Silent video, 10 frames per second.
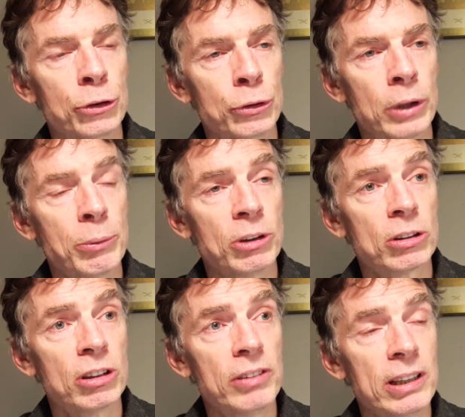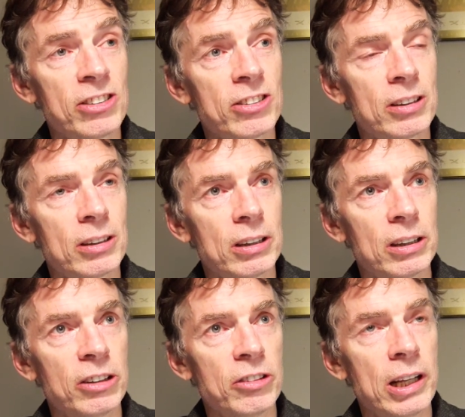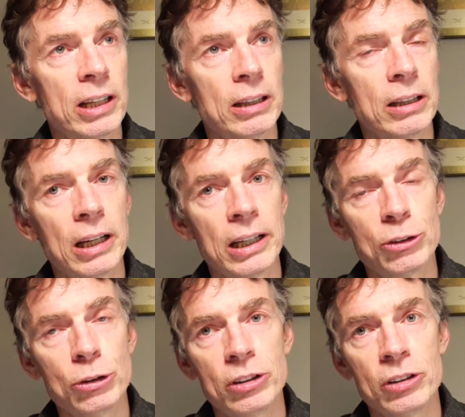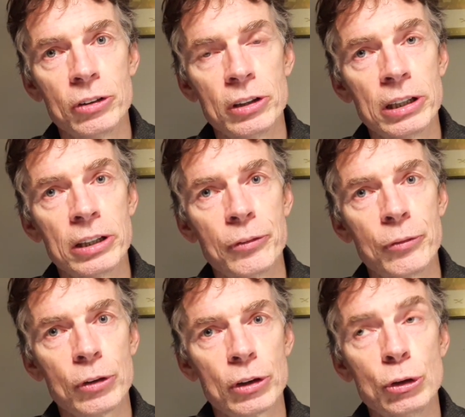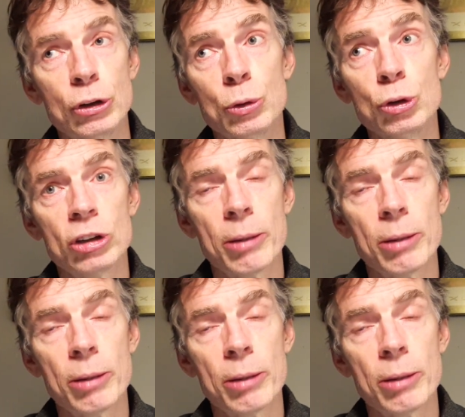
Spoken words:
I was convinced that I could do